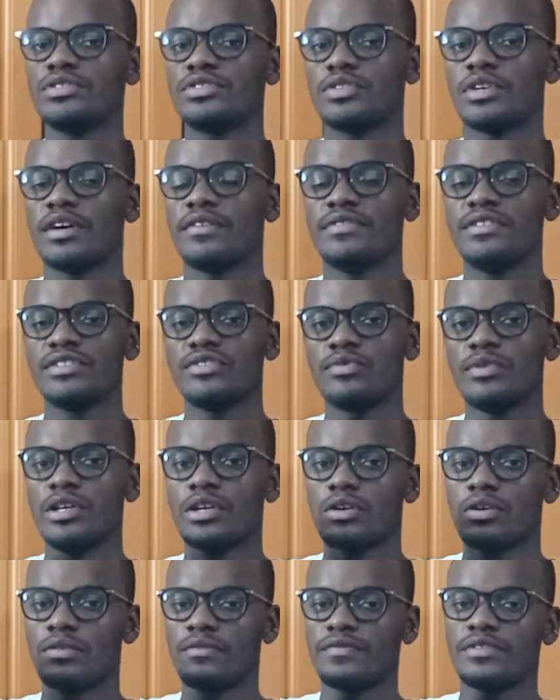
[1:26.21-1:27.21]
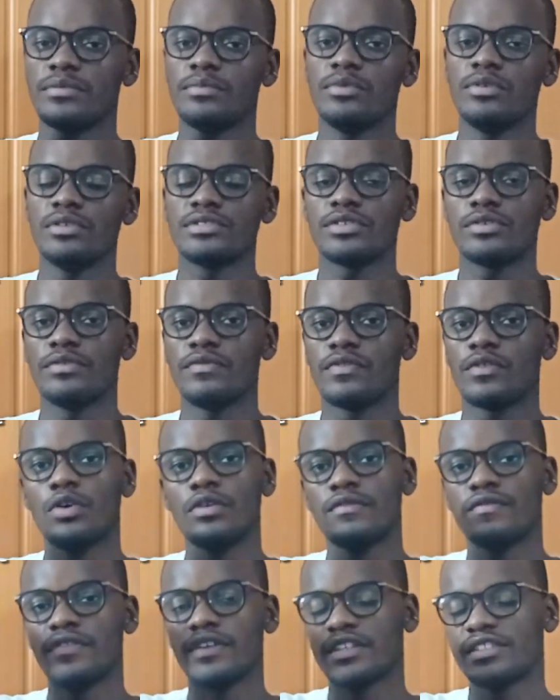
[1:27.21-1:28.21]
so you have this really comfortable sort of
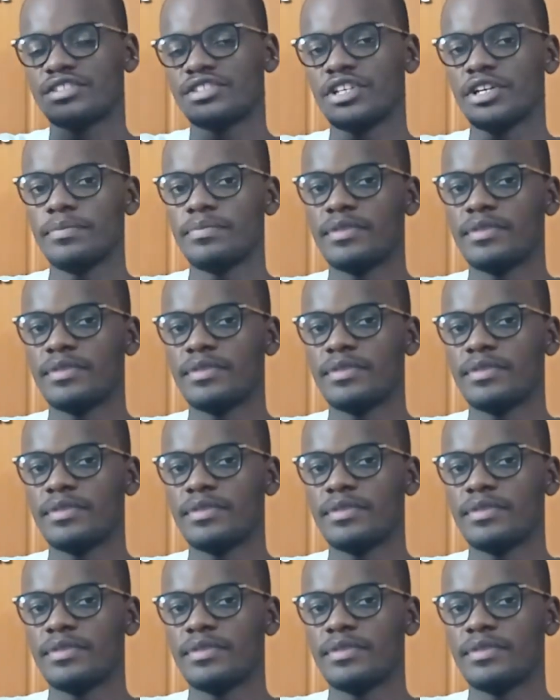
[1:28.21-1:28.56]
convex shape